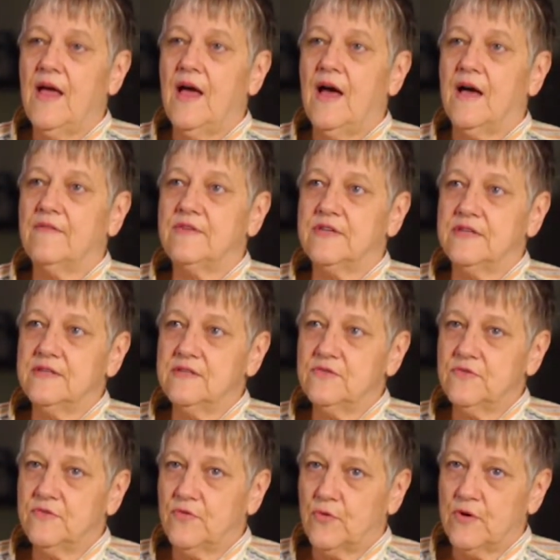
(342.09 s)
I've done this
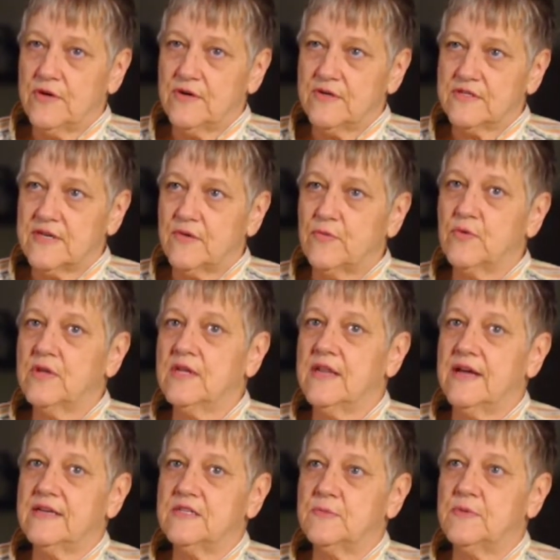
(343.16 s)
for 4 years. I'd really
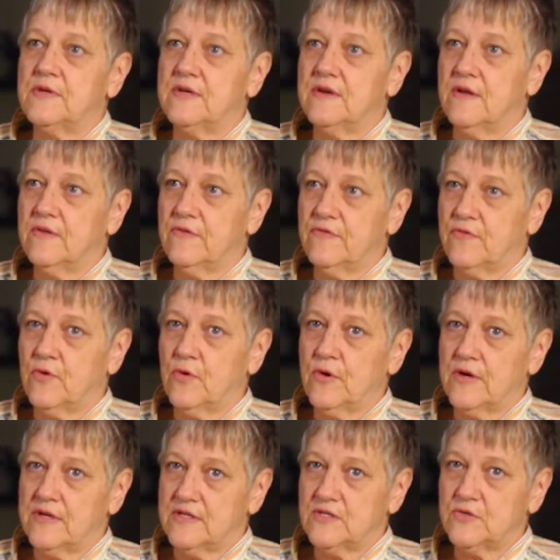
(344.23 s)
like to put another 4
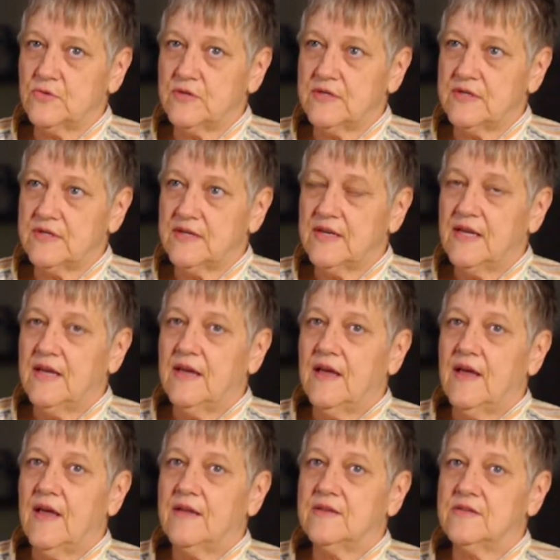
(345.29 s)
into it
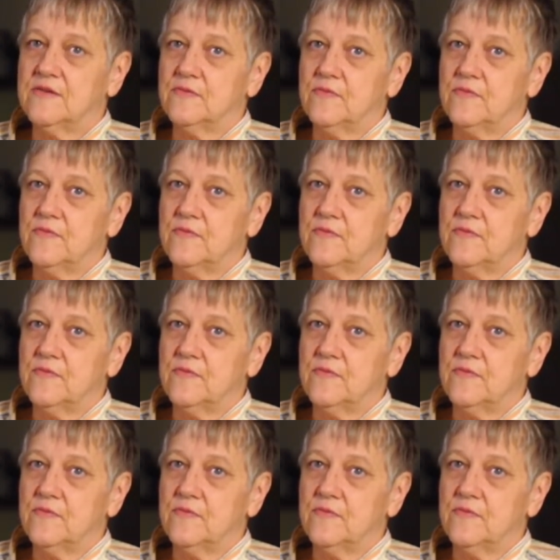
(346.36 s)
to